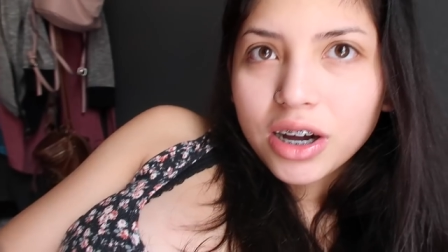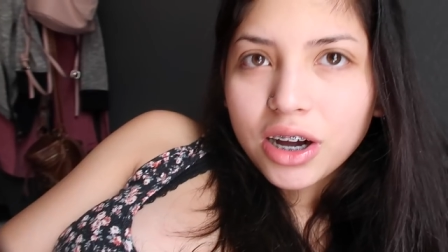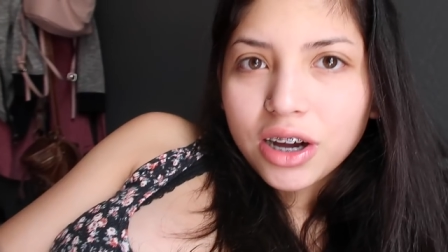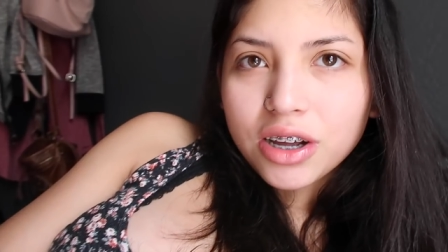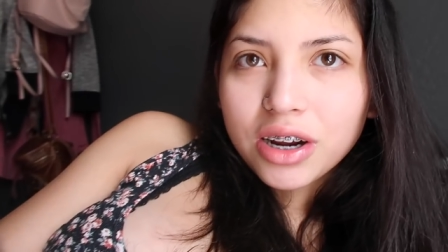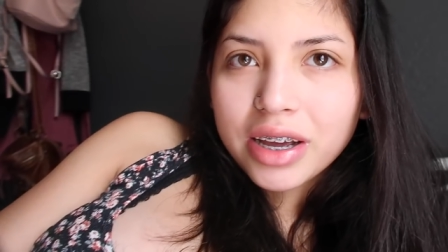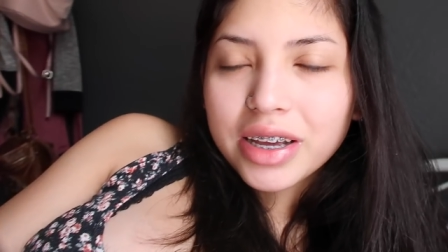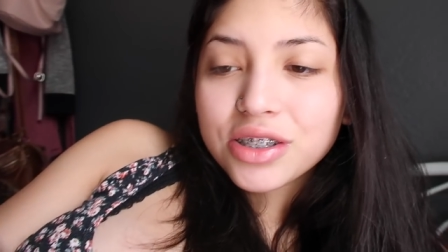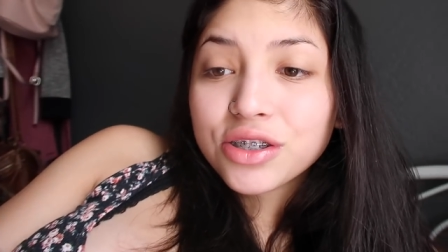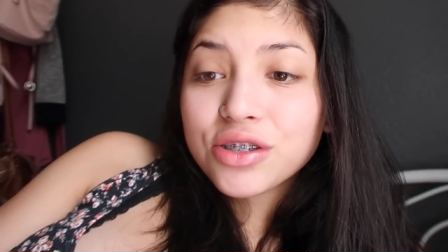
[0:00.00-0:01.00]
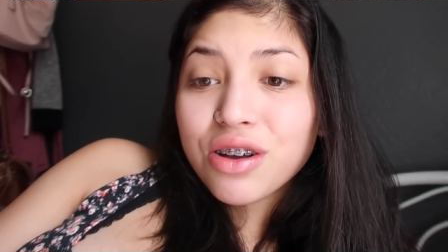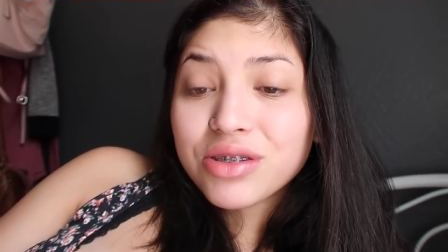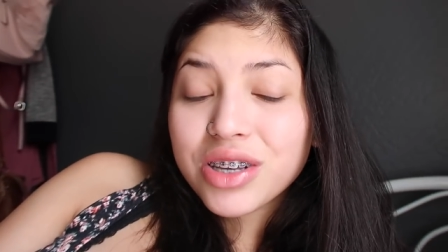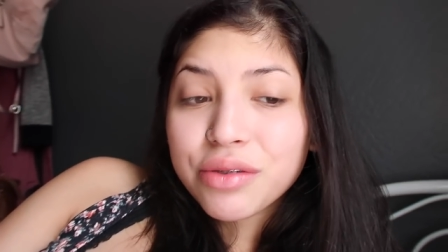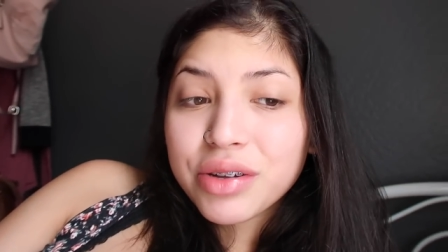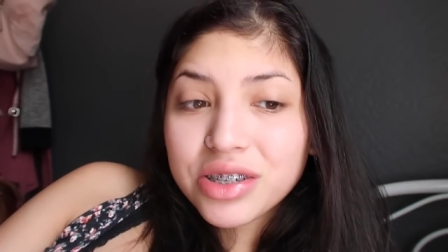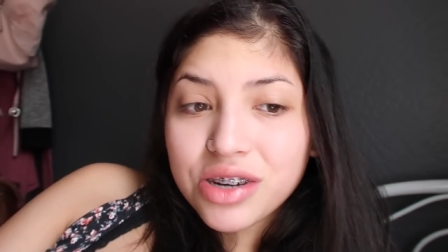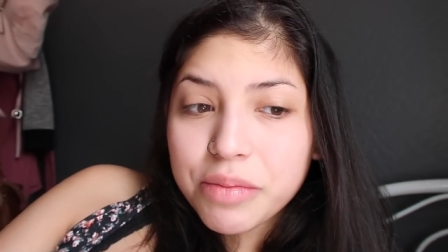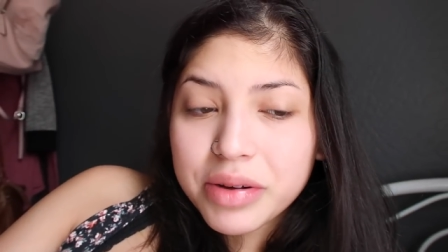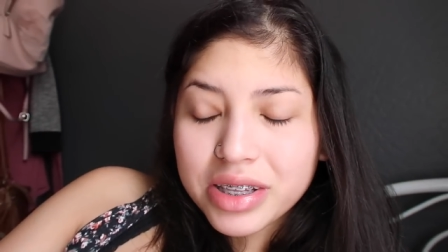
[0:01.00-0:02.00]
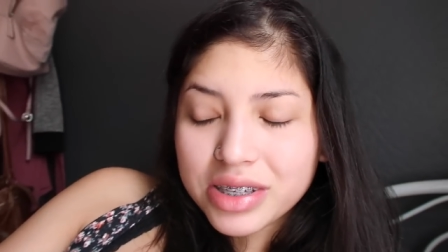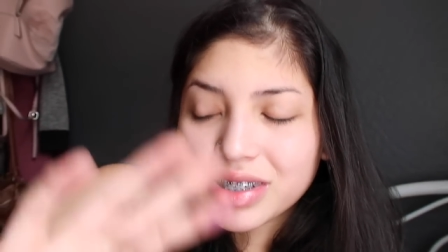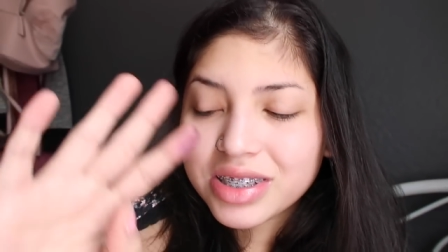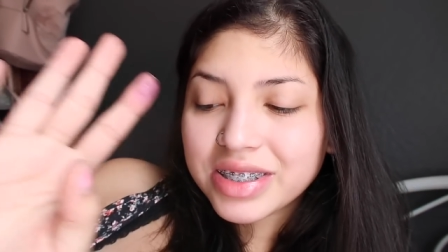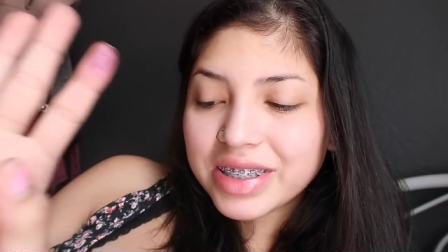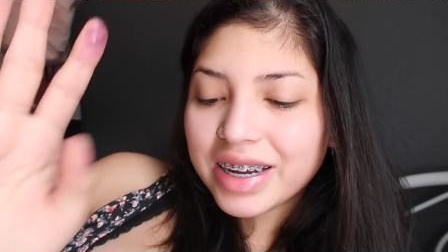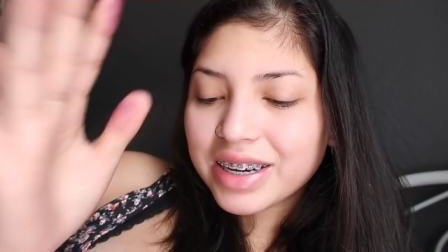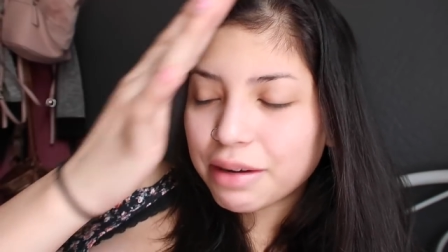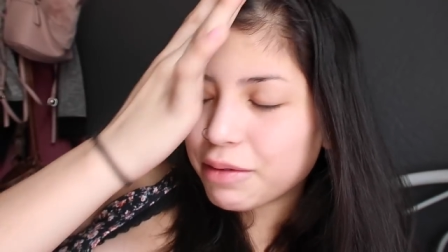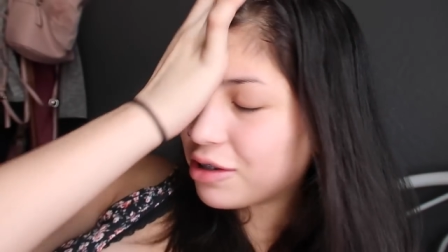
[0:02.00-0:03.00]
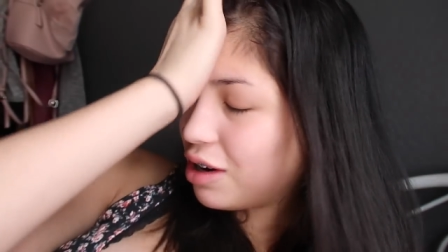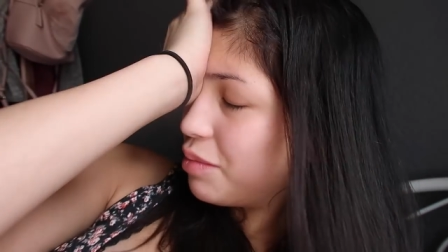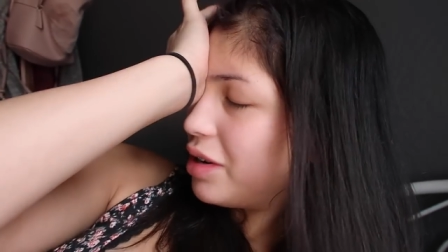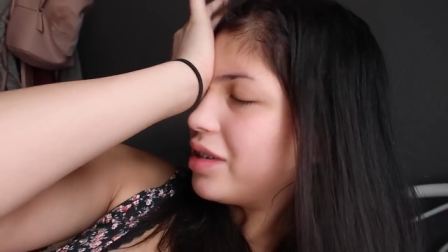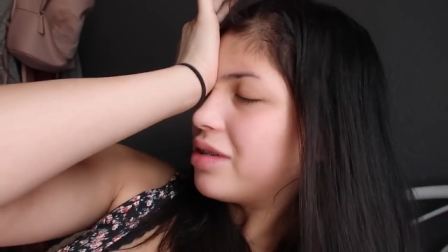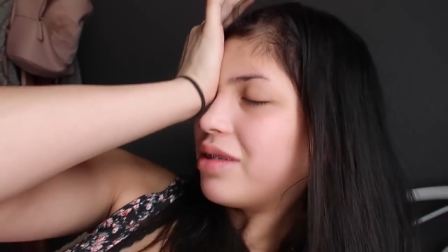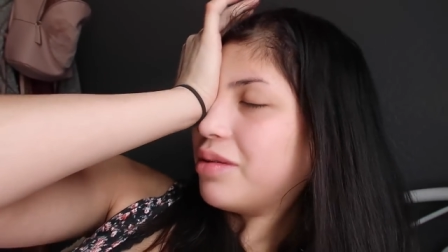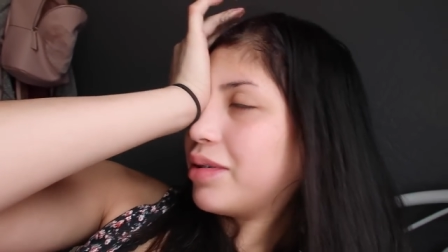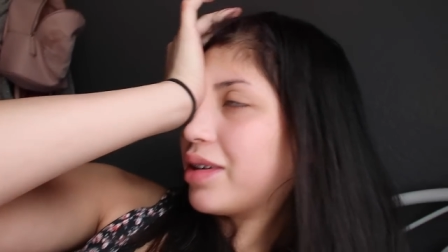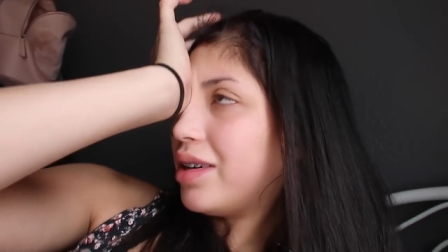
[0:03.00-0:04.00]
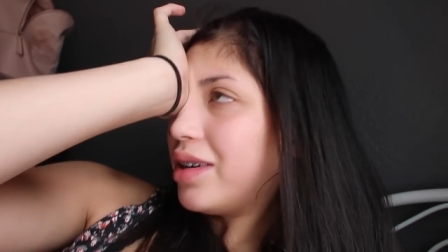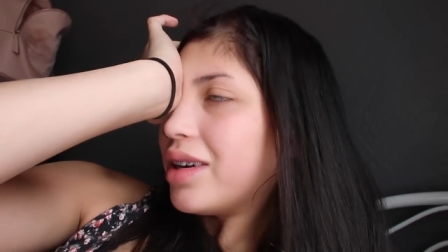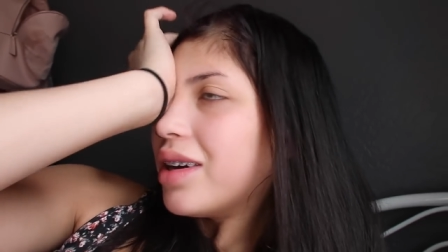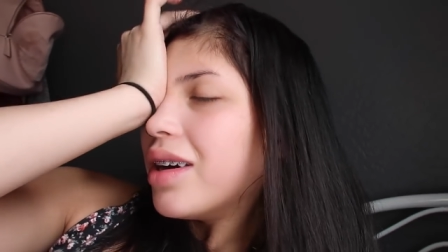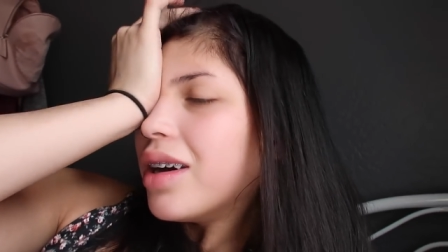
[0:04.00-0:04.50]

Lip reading: god, I get so scared when I drop it. This is the second time I drop it, I swear. Oh my god.